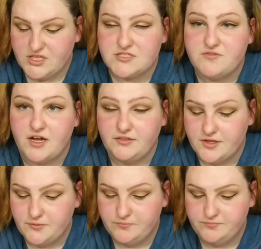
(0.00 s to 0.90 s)
it's fine though.
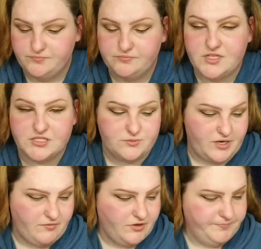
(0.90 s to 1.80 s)
It's
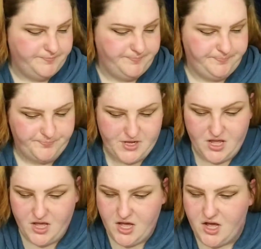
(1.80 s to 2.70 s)
whatever.
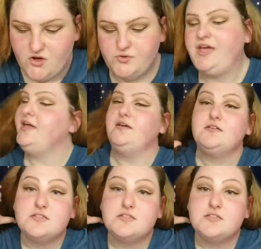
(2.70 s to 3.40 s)
Okay,